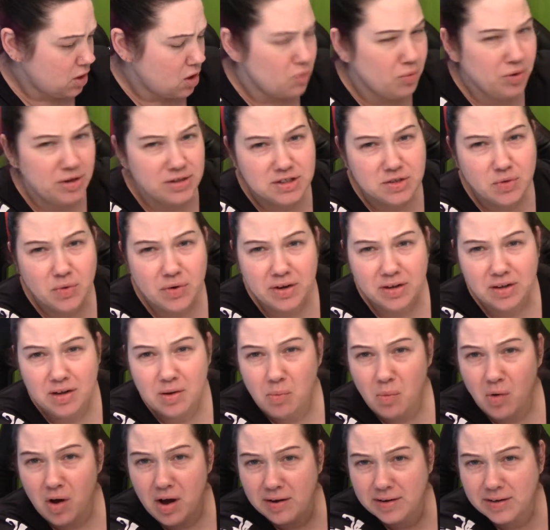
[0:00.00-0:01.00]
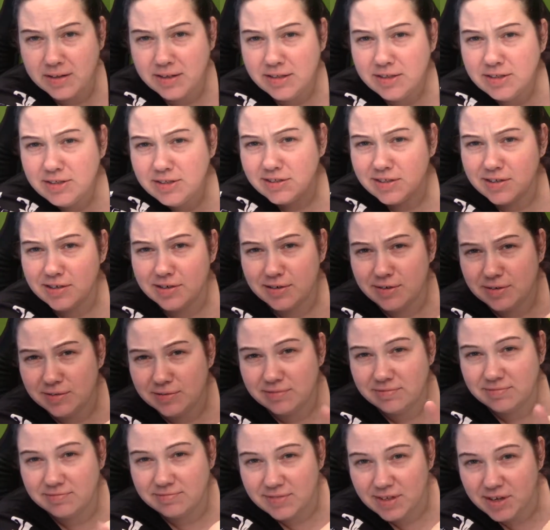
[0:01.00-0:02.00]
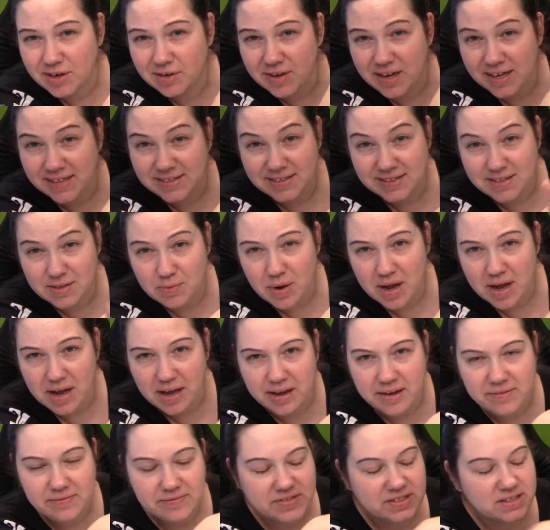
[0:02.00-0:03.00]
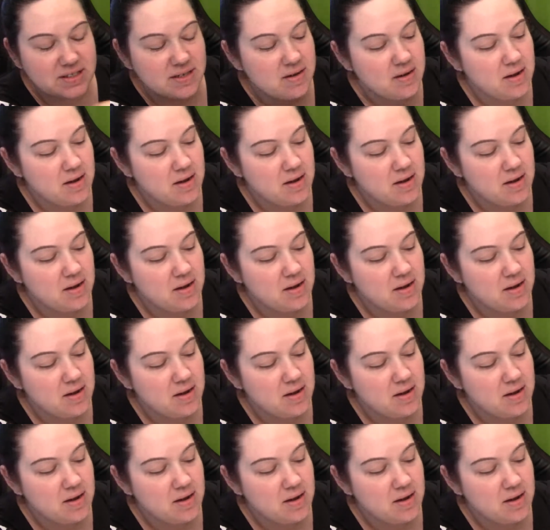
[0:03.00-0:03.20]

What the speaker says: We use oil and water, so, hence the waves.